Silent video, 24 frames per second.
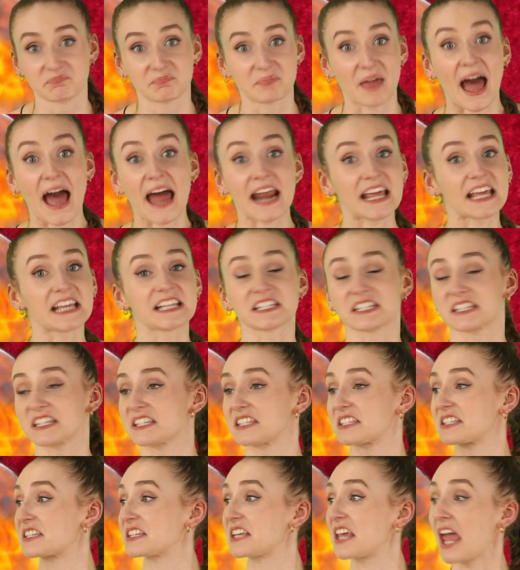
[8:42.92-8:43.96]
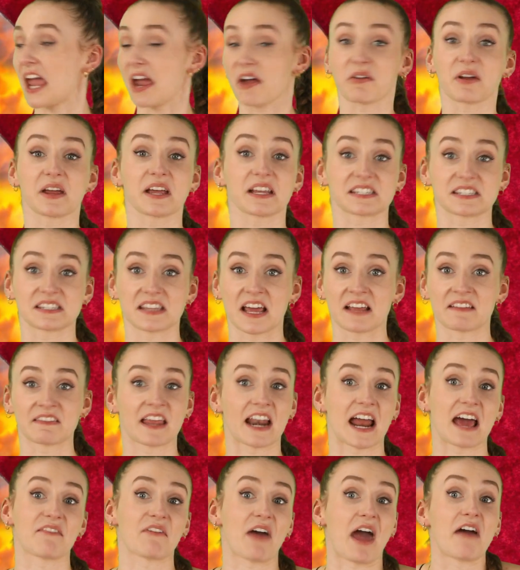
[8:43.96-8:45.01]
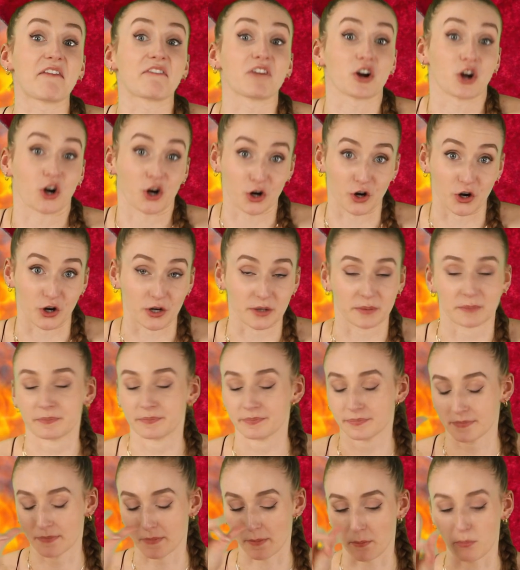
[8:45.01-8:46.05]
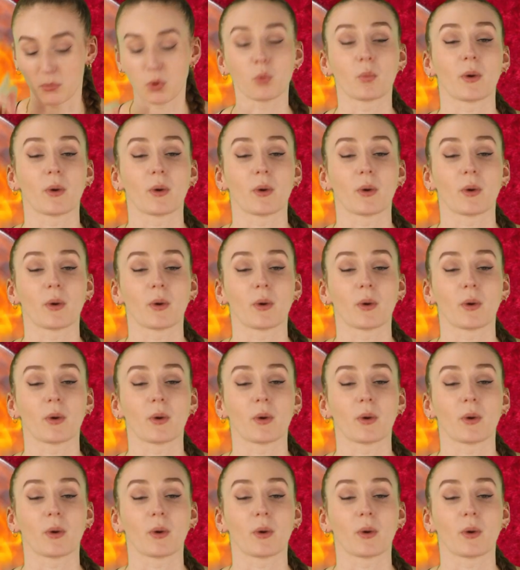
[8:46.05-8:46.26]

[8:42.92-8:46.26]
That is the scariest thing that I've ever heard.